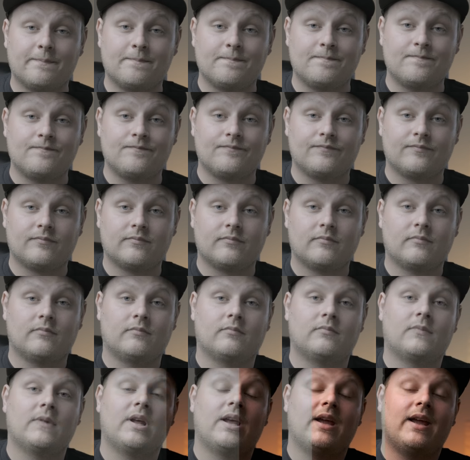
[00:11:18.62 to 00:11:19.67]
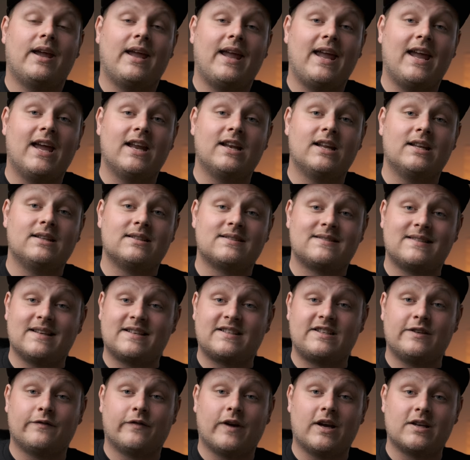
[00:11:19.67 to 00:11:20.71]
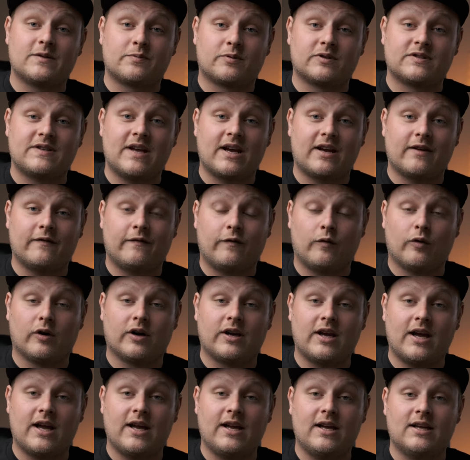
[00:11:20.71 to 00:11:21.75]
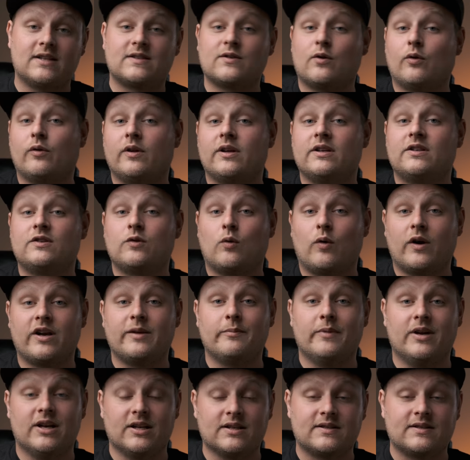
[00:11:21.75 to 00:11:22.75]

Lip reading: I was just shooting the stuff where I was talking to the camera and I was shooting